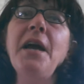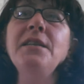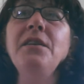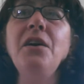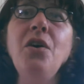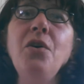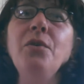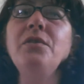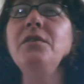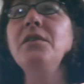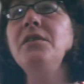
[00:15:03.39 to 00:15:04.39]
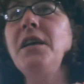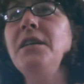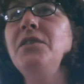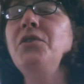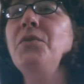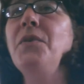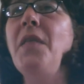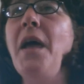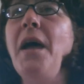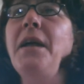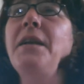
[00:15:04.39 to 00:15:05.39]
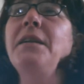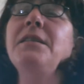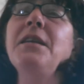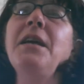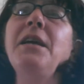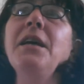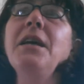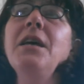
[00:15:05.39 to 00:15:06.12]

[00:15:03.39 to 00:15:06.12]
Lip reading: a hoax. This guy's doing that. And it's like,